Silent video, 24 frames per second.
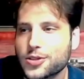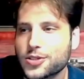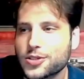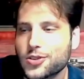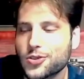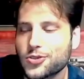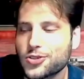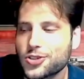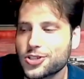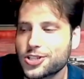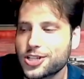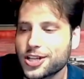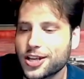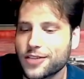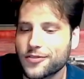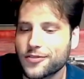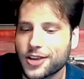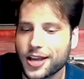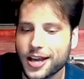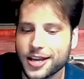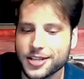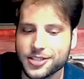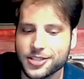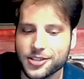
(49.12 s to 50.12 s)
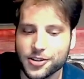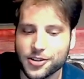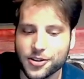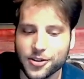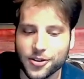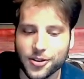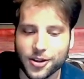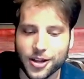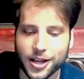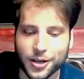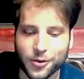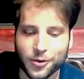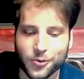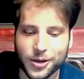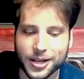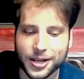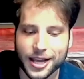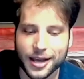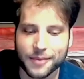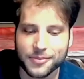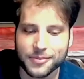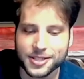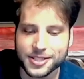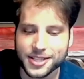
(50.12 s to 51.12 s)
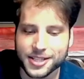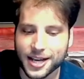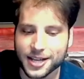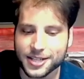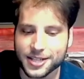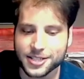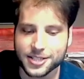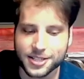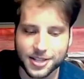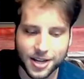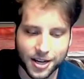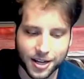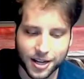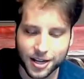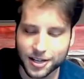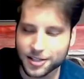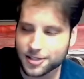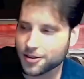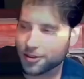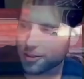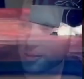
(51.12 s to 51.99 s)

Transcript: So just to give you guys a little like recap, this guy snuck onto the